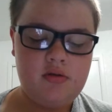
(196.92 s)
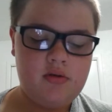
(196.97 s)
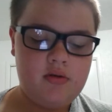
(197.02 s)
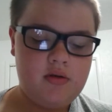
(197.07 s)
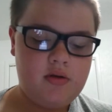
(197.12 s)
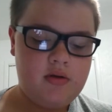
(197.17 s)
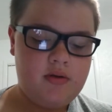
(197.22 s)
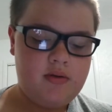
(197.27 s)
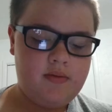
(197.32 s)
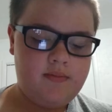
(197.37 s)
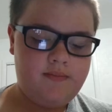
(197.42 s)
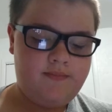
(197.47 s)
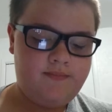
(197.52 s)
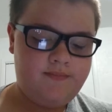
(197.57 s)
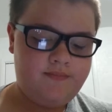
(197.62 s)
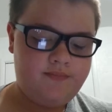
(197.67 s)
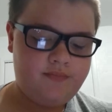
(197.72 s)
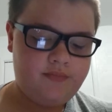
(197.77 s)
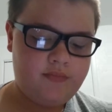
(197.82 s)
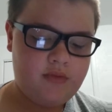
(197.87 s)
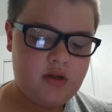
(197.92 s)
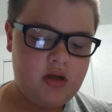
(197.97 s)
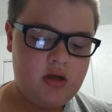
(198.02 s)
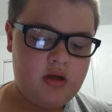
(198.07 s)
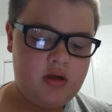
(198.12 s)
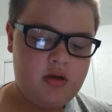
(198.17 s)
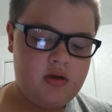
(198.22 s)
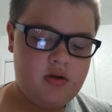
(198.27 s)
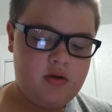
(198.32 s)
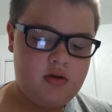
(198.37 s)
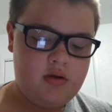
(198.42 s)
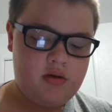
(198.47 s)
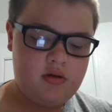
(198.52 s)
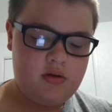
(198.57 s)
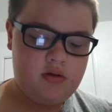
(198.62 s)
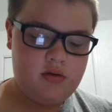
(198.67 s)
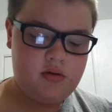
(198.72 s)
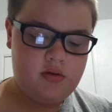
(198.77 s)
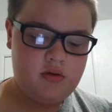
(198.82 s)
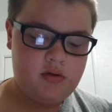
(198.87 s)

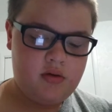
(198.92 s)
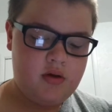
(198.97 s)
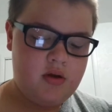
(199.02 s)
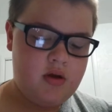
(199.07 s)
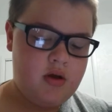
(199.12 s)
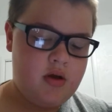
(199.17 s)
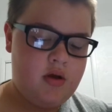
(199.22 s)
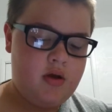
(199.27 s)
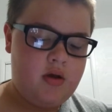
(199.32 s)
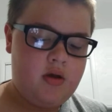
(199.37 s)
(no one is talking)